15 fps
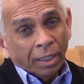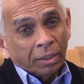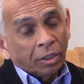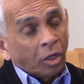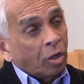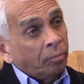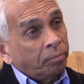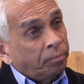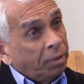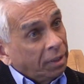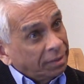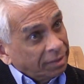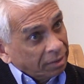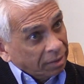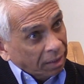the
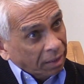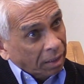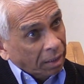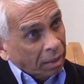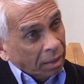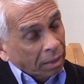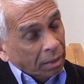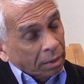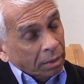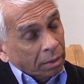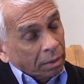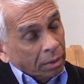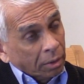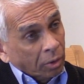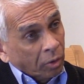complicity
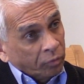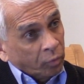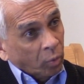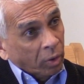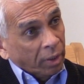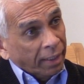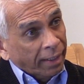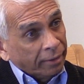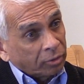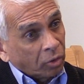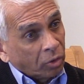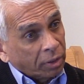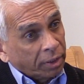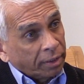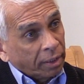of the World Health
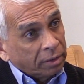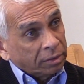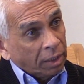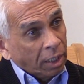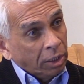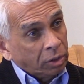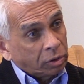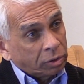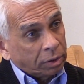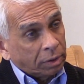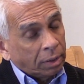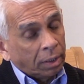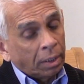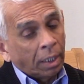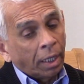
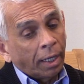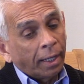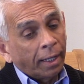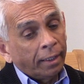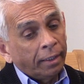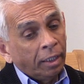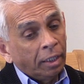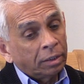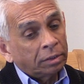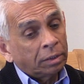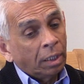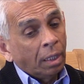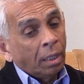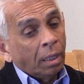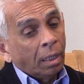Organization and its
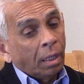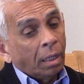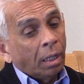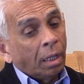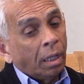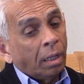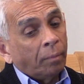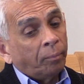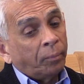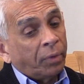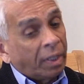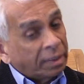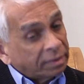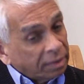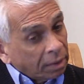
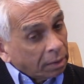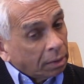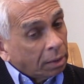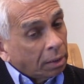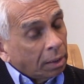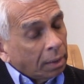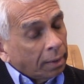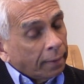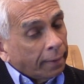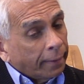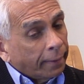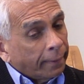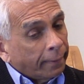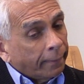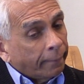present
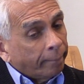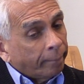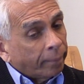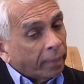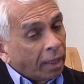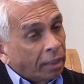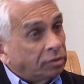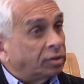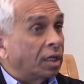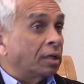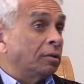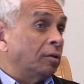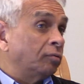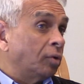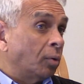
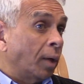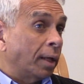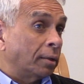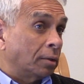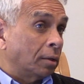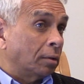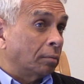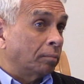executive director,